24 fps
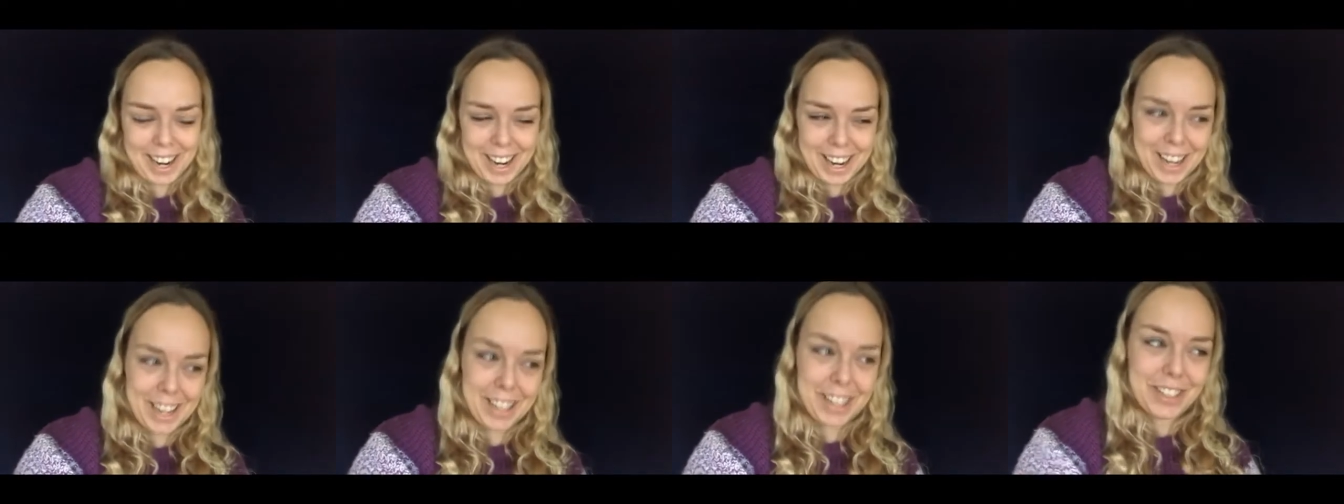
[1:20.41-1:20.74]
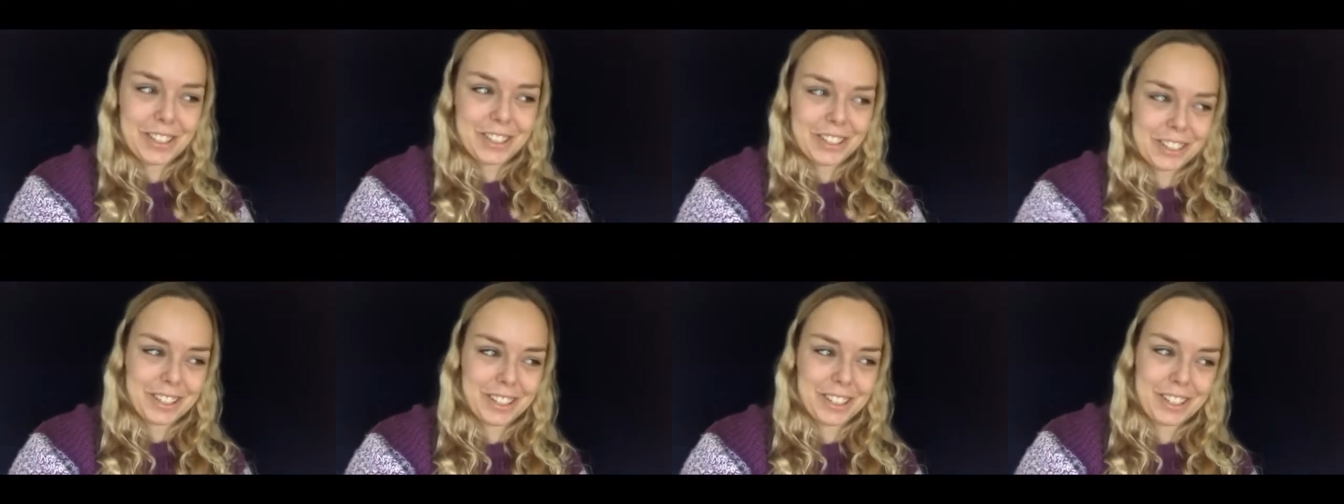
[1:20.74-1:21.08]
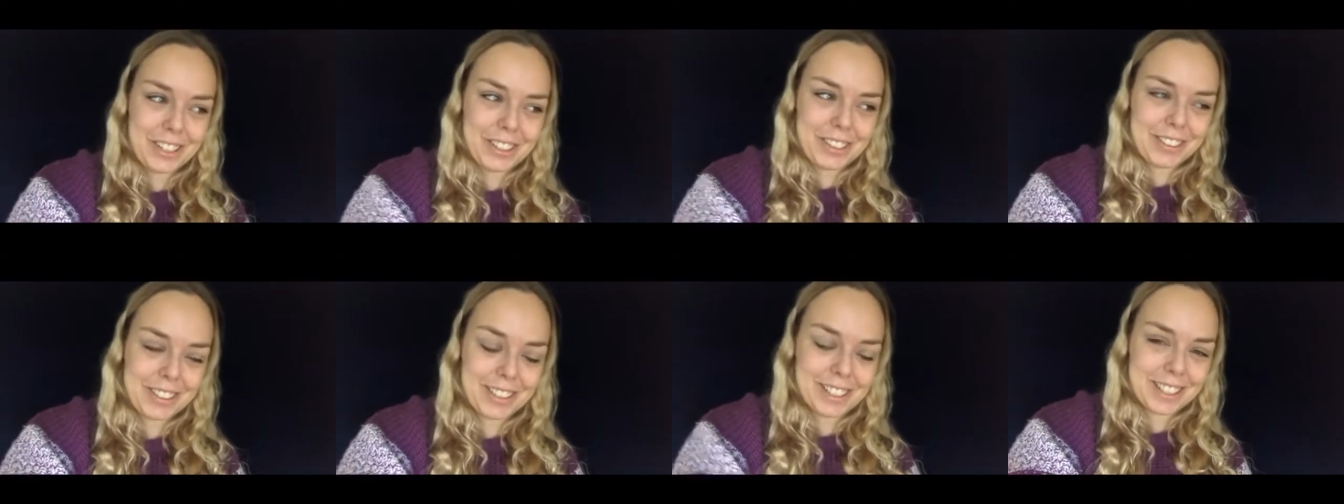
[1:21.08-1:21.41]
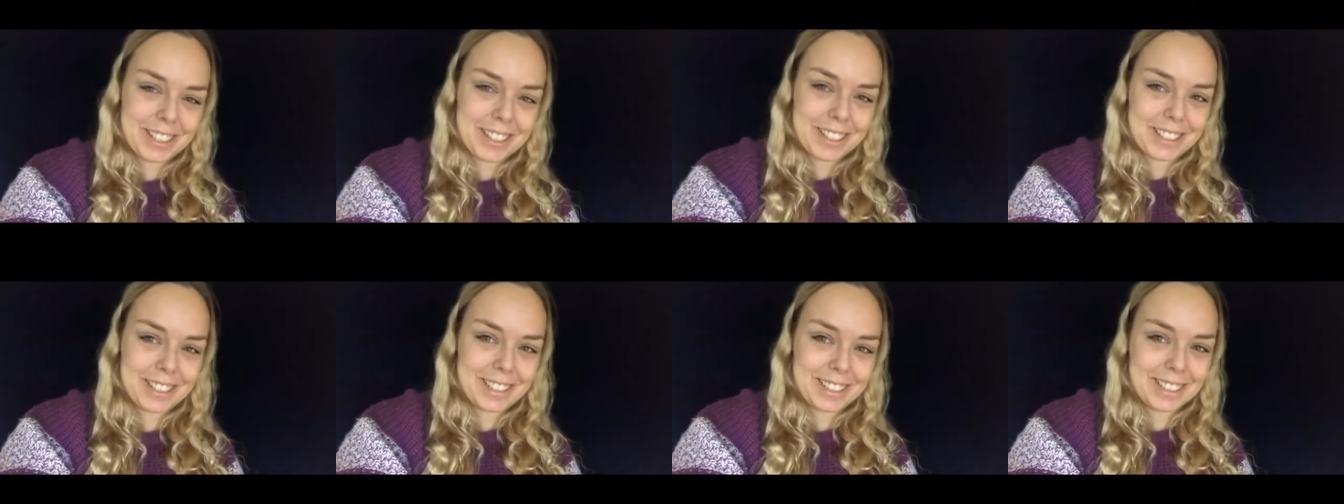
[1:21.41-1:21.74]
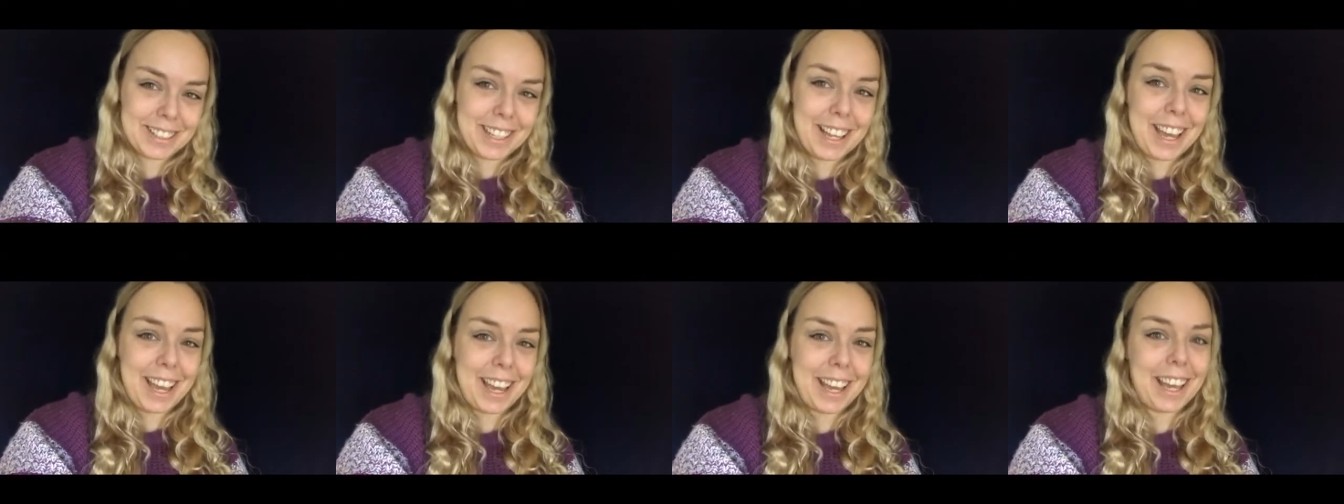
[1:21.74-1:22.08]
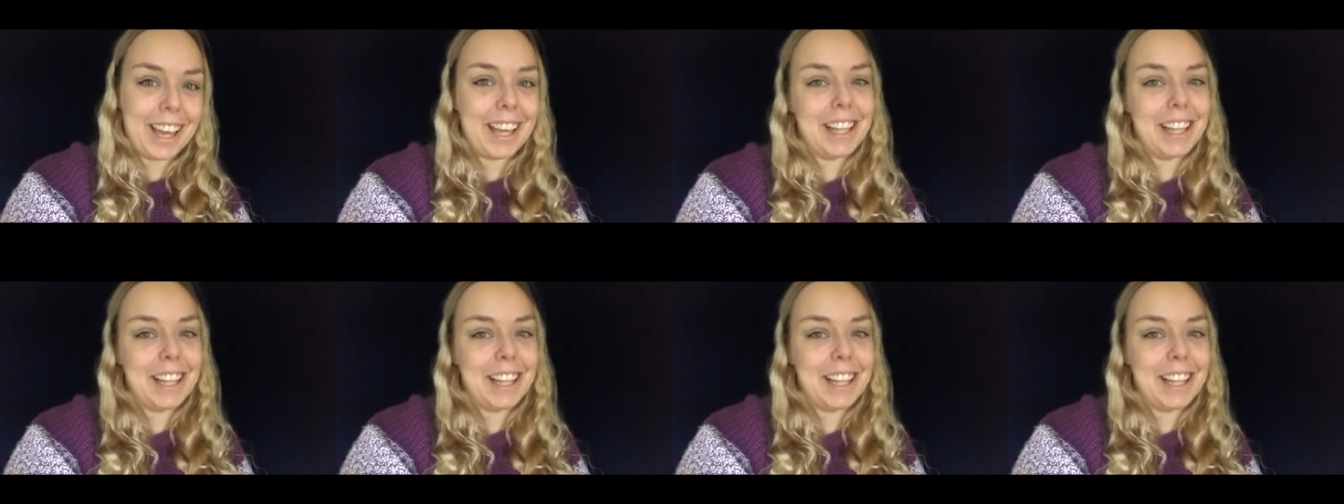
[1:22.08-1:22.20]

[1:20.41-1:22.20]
I usually do this like